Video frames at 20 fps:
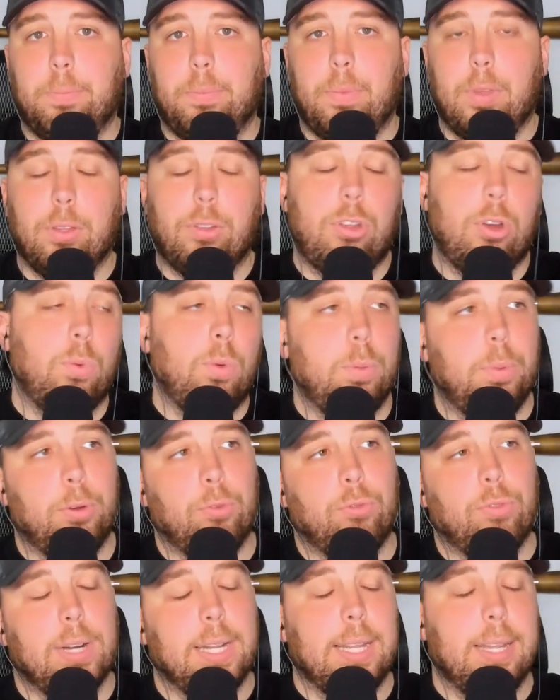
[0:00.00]
This year, we've
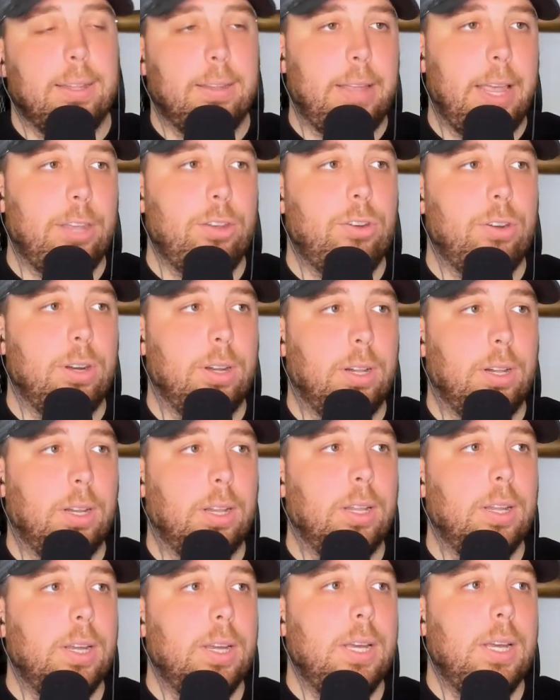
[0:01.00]
been really
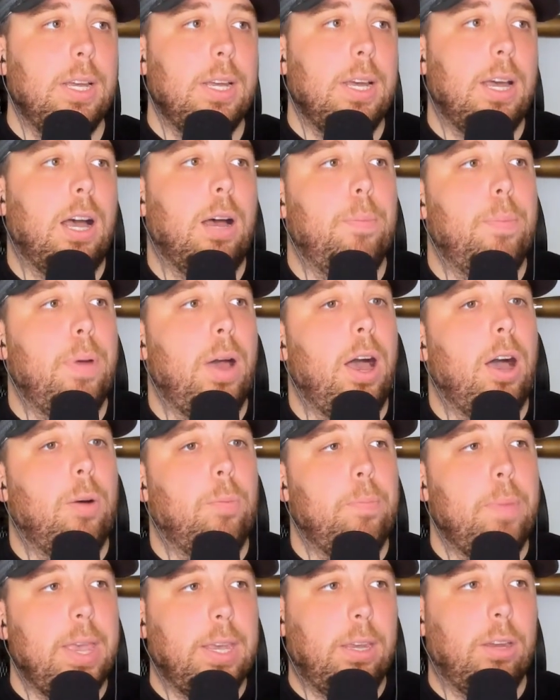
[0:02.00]
intentional about
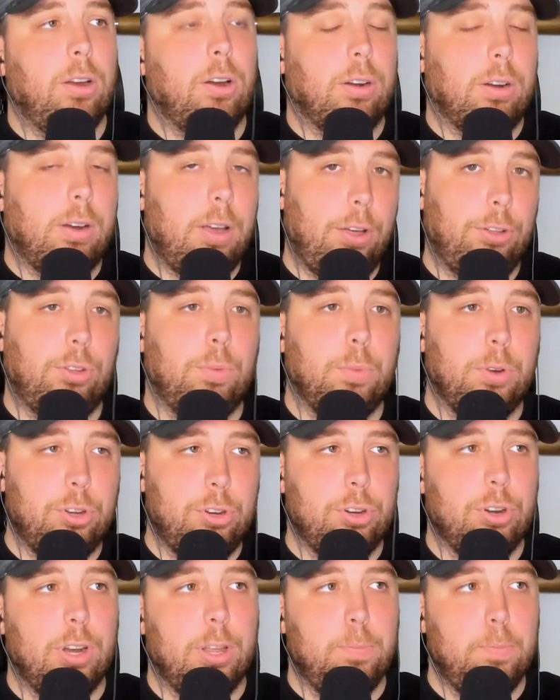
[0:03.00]
making our customer
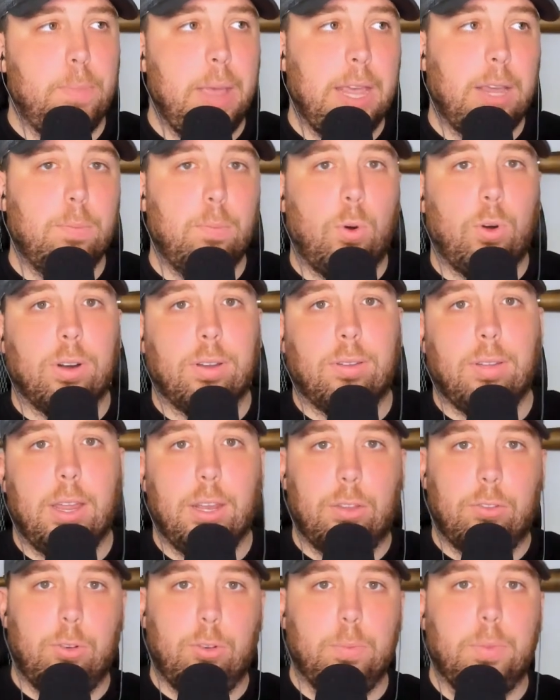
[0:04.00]
journey make more
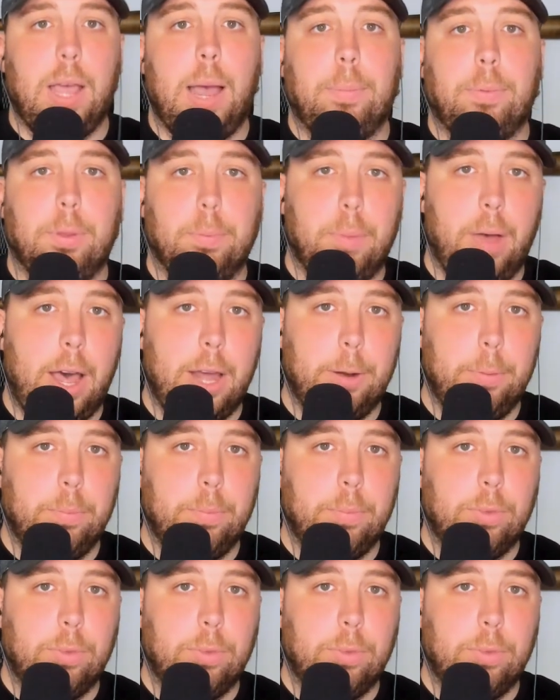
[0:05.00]
sense from top to bottom.